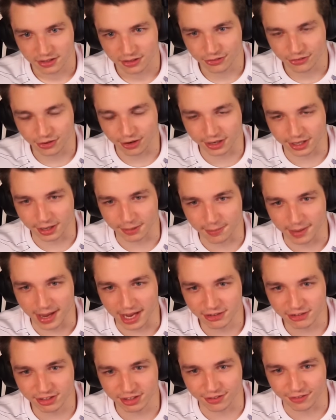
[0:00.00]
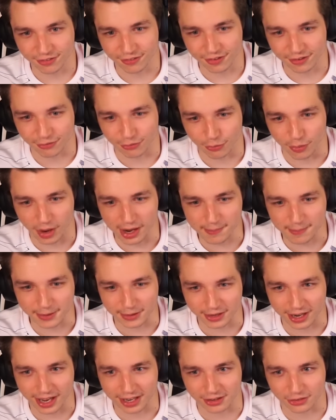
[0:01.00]
So I can imagine if
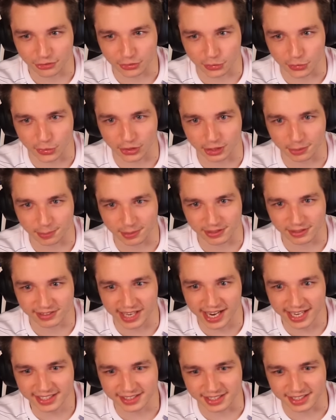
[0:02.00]
Whitebeard hadn't sworn to protect